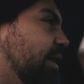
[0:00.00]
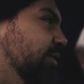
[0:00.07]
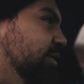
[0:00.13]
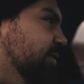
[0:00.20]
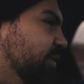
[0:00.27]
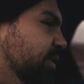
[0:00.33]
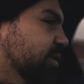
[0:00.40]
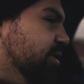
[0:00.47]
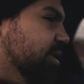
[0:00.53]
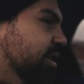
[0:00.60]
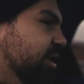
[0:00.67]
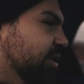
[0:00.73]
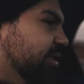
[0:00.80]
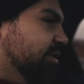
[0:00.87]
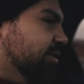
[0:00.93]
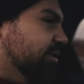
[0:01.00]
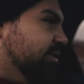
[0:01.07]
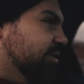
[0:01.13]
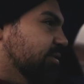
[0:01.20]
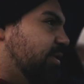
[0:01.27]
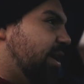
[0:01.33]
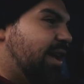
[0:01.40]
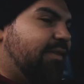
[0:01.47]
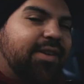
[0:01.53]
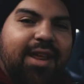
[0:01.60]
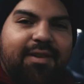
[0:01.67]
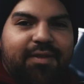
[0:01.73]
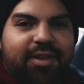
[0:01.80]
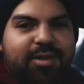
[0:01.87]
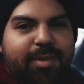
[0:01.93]
haven't you fixed your car? Why haven't
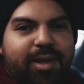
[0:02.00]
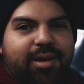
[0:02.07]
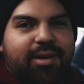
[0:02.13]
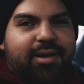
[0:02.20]
I fixed my